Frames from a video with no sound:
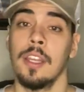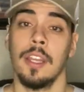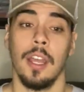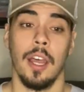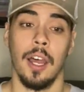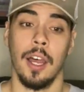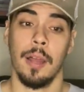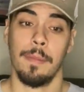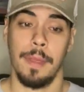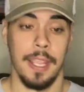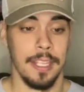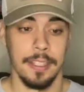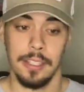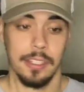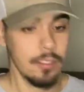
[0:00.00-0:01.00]

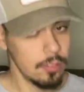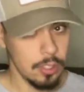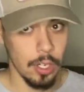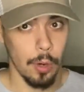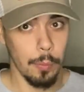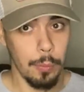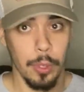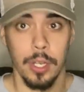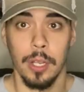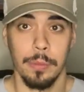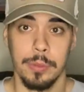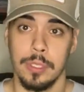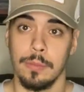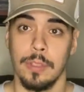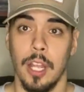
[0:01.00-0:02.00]
and put up
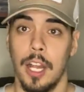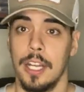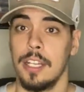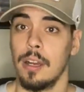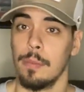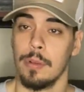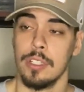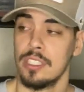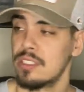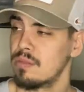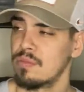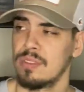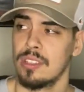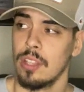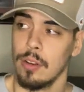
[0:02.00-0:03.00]
some gaudy numbers,
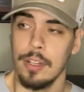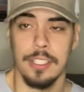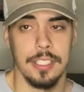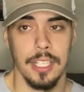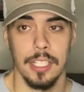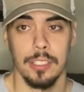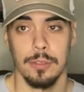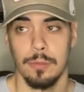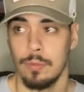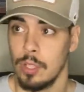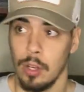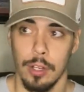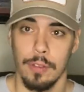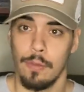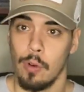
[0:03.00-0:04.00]
36,
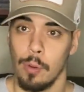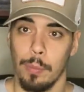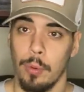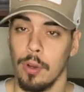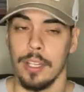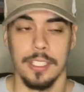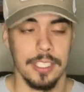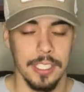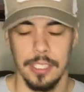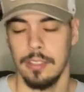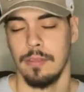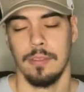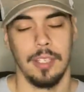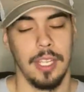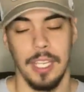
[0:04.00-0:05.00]
34 points
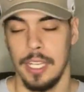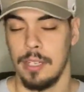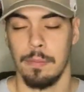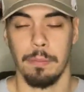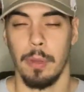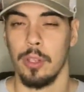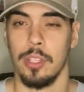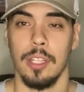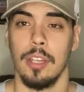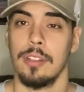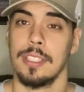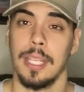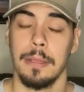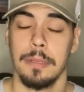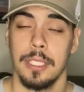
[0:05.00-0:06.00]
in both of those
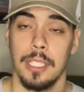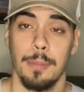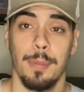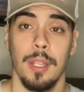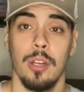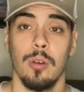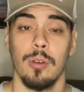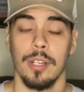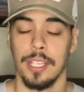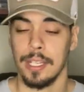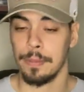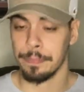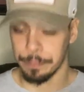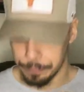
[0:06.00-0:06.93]
games that they played Oregon.